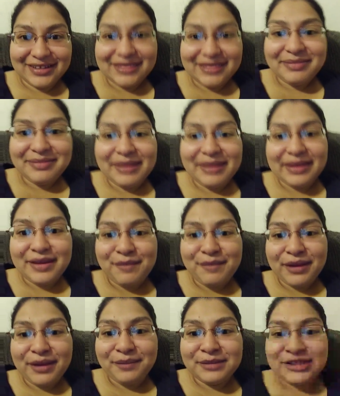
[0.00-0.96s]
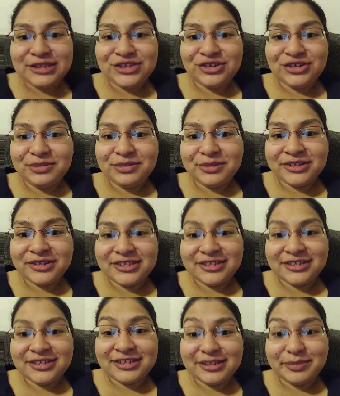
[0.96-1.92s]
My mystery person
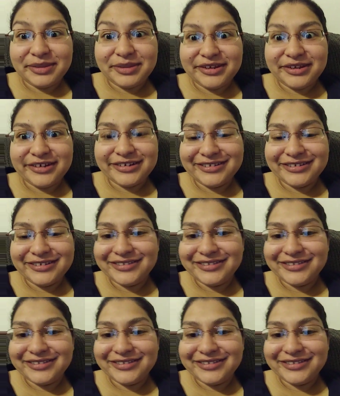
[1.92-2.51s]
disappeared.